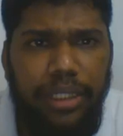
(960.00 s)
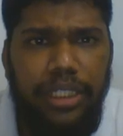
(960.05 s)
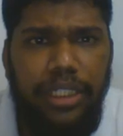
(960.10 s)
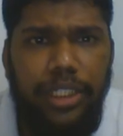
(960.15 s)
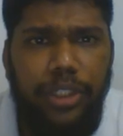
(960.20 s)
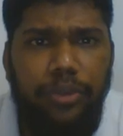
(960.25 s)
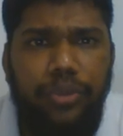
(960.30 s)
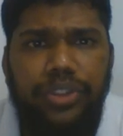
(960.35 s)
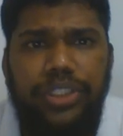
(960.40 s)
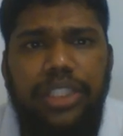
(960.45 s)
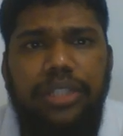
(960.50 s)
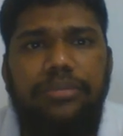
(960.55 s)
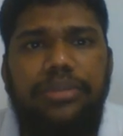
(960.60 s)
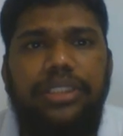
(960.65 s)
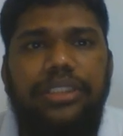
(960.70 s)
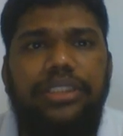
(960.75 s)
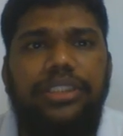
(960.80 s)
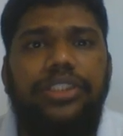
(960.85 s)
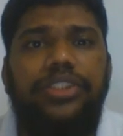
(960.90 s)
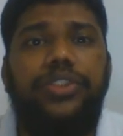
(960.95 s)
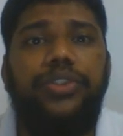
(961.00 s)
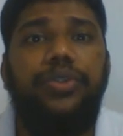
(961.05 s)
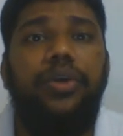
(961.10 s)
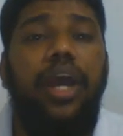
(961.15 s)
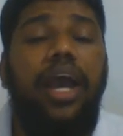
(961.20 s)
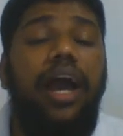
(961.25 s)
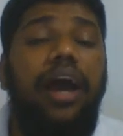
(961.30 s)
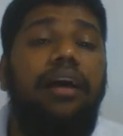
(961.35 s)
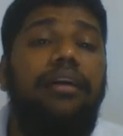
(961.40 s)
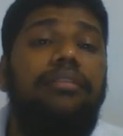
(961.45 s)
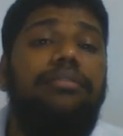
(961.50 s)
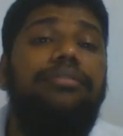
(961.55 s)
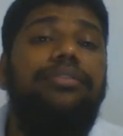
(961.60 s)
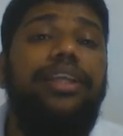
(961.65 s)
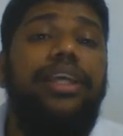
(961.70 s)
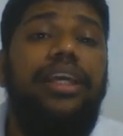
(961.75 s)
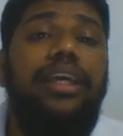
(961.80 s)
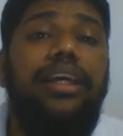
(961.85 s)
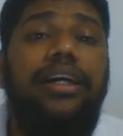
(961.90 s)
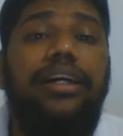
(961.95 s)
new syllabus is you have
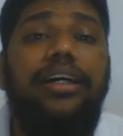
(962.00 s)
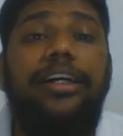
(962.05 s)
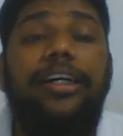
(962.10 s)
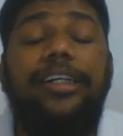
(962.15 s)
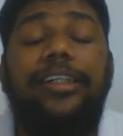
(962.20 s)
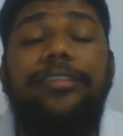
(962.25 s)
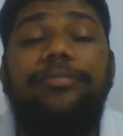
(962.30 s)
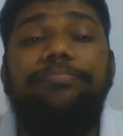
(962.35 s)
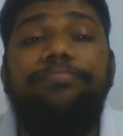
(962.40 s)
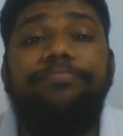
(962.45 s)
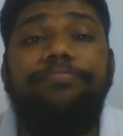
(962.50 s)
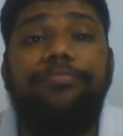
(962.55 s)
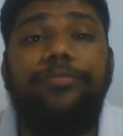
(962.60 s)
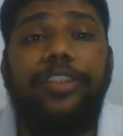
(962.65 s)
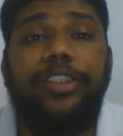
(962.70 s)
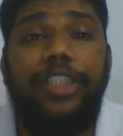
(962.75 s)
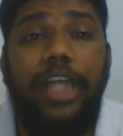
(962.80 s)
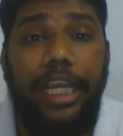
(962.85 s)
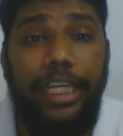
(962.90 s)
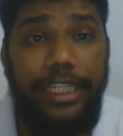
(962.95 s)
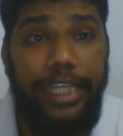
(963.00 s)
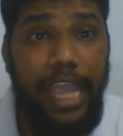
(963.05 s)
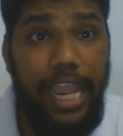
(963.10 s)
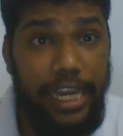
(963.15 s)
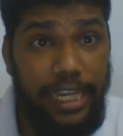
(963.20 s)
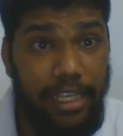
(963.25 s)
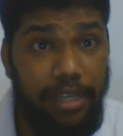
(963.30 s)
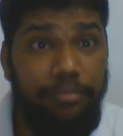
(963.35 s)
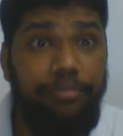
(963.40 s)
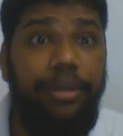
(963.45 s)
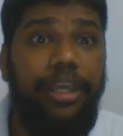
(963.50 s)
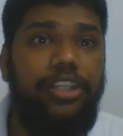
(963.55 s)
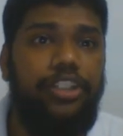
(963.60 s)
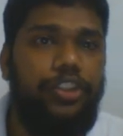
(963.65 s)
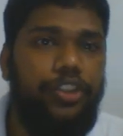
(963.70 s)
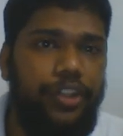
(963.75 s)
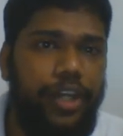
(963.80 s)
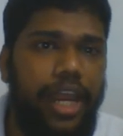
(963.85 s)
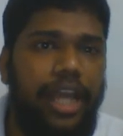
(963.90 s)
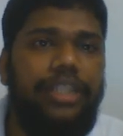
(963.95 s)
the titanium
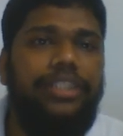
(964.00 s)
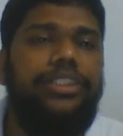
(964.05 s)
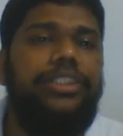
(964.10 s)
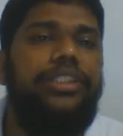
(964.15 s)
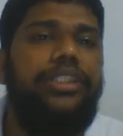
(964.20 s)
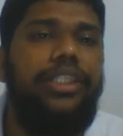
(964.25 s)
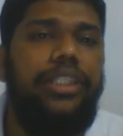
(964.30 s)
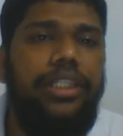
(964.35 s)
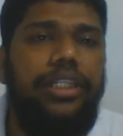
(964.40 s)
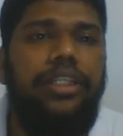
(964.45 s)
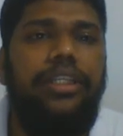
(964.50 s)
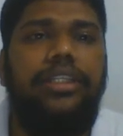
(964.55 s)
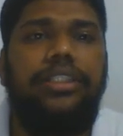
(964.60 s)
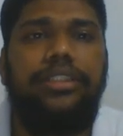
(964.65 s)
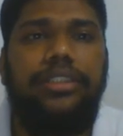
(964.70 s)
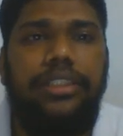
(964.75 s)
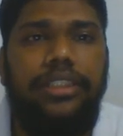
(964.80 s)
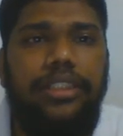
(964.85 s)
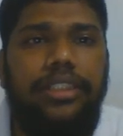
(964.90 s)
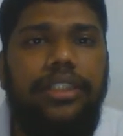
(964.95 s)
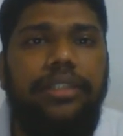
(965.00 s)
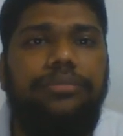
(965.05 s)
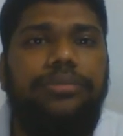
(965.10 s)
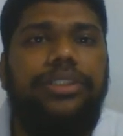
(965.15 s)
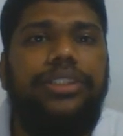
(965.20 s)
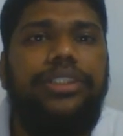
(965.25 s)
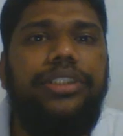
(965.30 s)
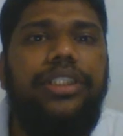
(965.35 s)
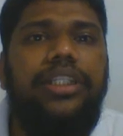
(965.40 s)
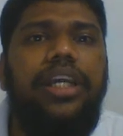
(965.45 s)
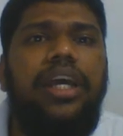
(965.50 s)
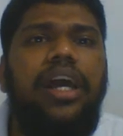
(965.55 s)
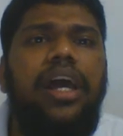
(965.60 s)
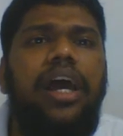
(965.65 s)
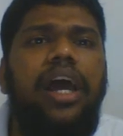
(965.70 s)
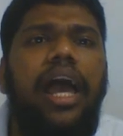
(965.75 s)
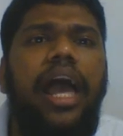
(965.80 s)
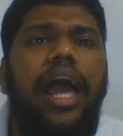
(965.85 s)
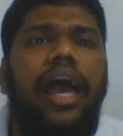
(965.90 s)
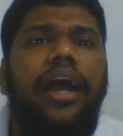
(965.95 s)
extraction in industrial chemistry,
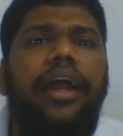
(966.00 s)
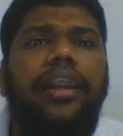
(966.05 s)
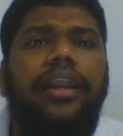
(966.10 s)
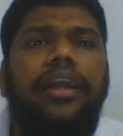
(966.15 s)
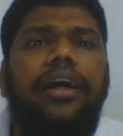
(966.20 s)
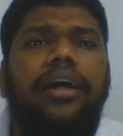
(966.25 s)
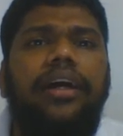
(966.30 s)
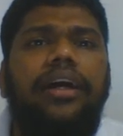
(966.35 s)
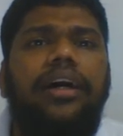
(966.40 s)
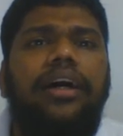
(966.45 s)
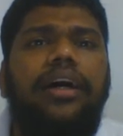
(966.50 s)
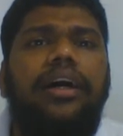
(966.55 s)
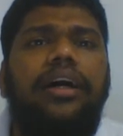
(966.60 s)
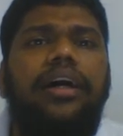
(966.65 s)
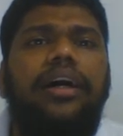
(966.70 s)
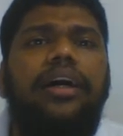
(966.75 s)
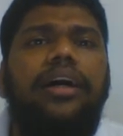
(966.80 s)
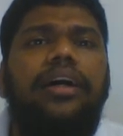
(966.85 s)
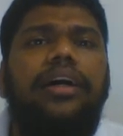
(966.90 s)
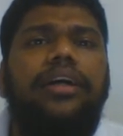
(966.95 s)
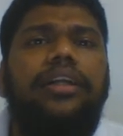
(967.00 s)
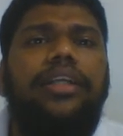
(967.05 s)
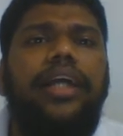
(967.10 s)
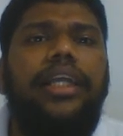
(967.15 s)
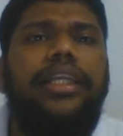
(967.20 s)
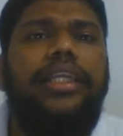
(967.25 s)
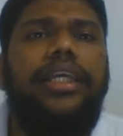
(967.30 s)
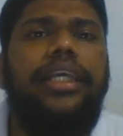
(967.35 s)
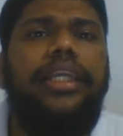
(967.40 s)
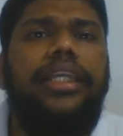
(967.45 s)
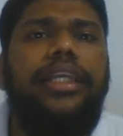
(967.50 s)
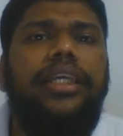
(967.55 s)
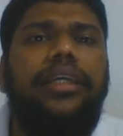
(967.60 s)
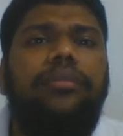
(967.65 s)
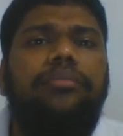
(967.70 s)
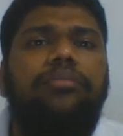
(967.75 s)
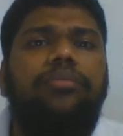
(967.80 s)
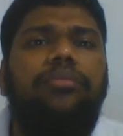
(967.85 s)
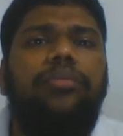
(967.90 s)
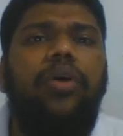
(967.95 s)
and
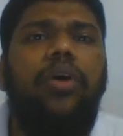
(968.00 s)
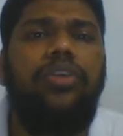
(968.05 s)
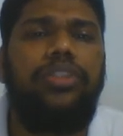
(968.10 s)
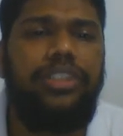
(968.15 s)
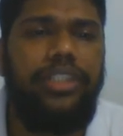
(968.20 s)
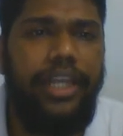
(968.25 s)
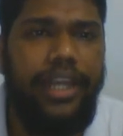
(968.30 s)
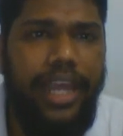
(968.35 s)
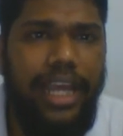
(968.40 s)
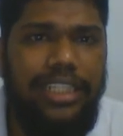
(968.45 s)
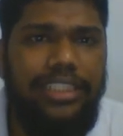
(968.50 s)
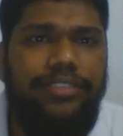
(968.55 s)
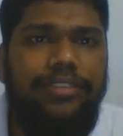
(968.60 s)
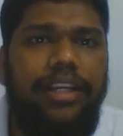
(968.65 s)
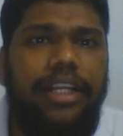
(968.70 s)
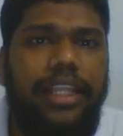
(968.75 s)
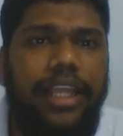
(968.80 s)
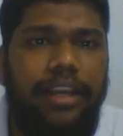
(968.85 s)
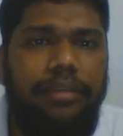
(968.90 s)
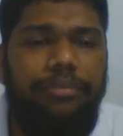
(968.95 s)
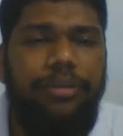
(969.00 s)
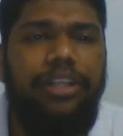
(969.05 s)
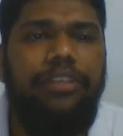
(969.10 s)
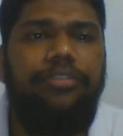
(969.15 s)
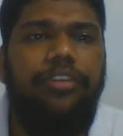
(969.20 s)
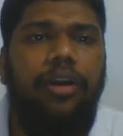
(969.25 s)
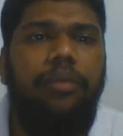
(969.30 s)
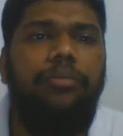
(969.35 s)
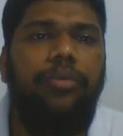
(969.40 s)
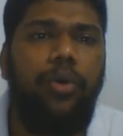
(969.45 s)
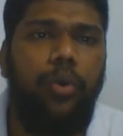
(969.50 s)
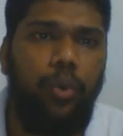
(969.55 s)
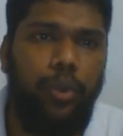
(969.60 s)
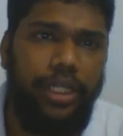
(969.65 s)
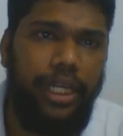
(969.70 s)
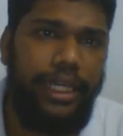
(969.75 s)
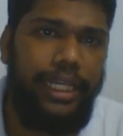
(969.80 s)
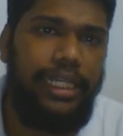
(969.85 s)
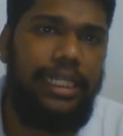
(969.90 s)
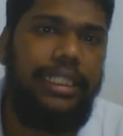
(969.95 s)
titanium oxide as well, that means from
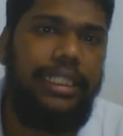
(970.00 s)
rutile.